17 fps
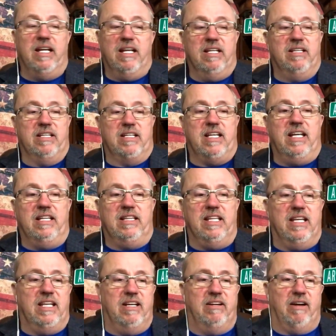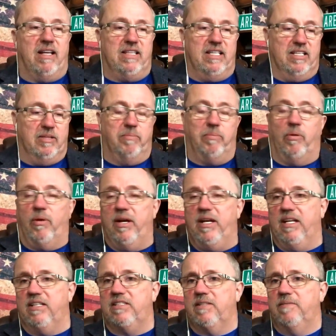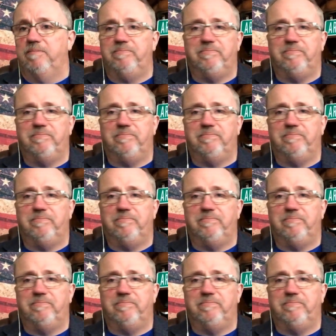it, the key thing here, I think, the point is,